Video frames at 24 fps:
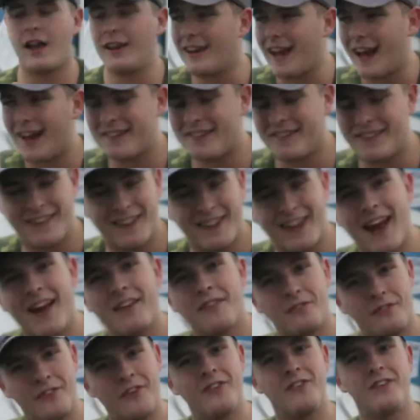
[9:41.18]
Last the
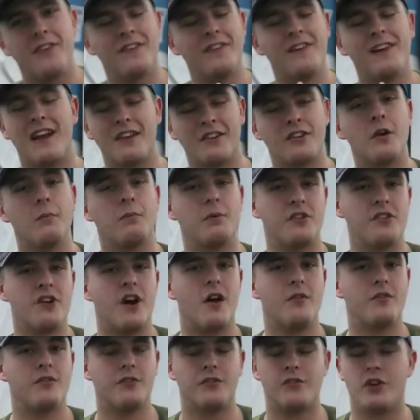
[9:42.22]
last few, the last couple of
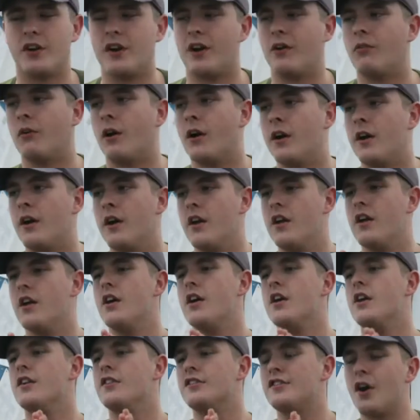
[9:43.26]
times I've done it right.
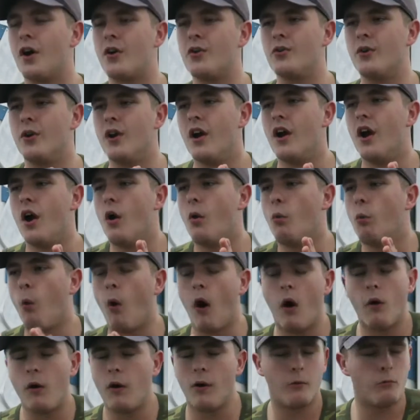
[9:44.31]
So
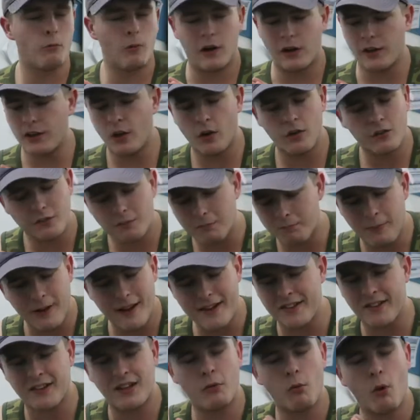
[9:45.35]
what, what long,
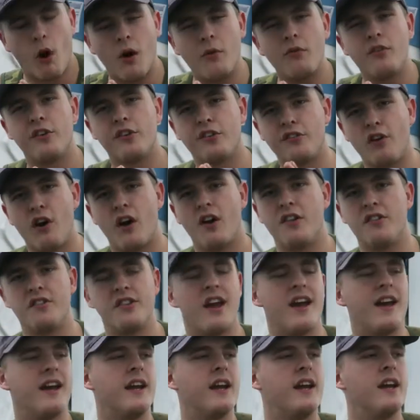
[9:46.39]
basically what I'm just trying to
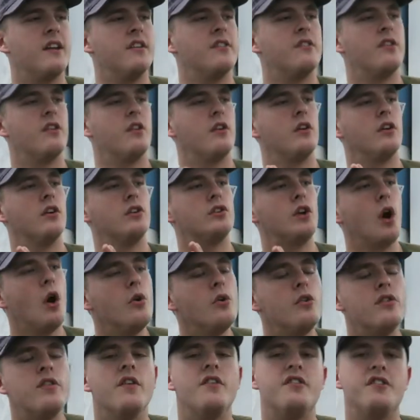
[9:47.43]
say is,
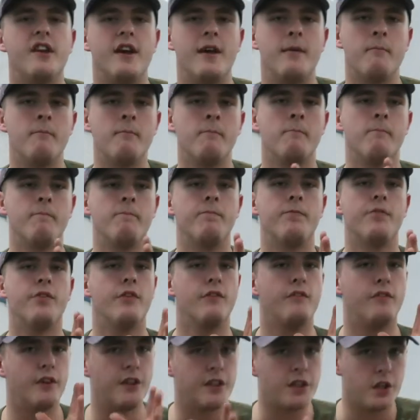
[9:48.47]
go to the gym
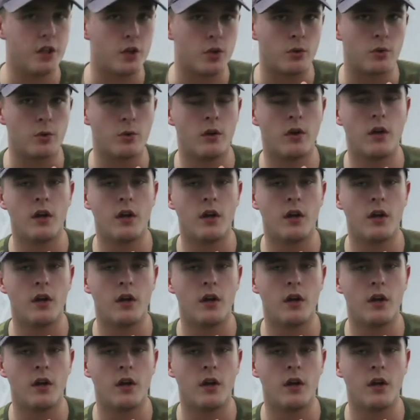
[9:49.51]
for you.